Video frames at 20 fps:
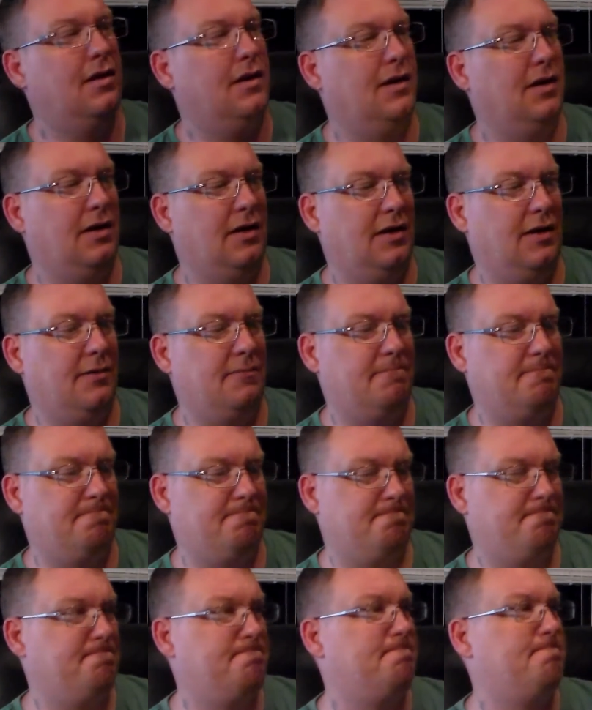Uh,
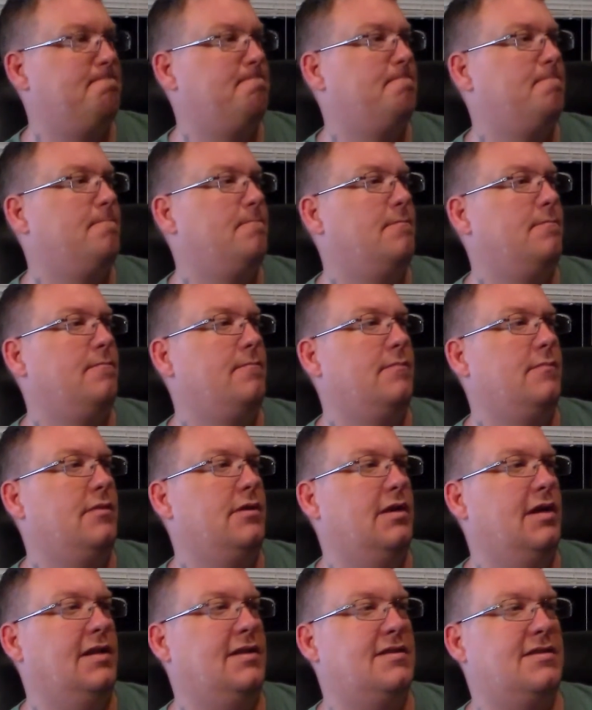
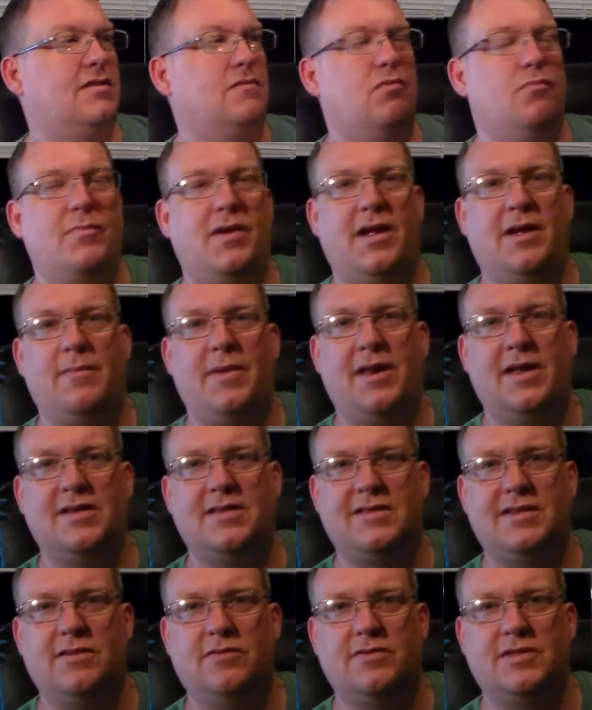it's Superman Man
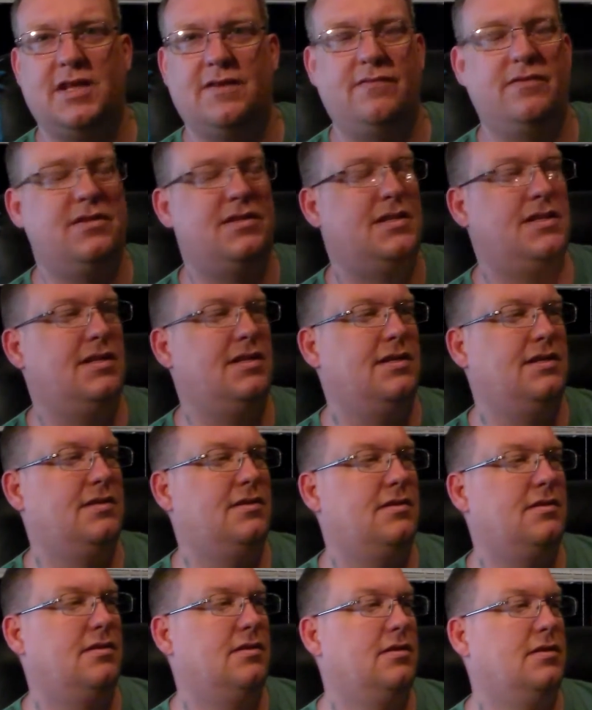of Steel
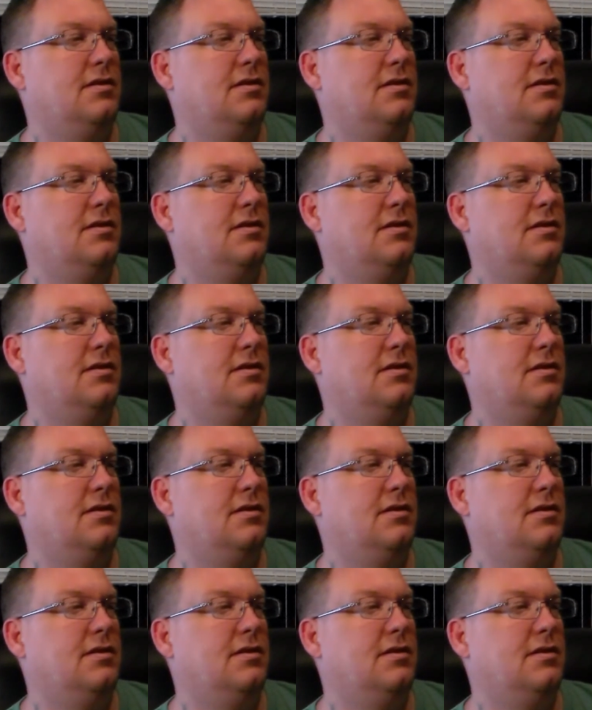17.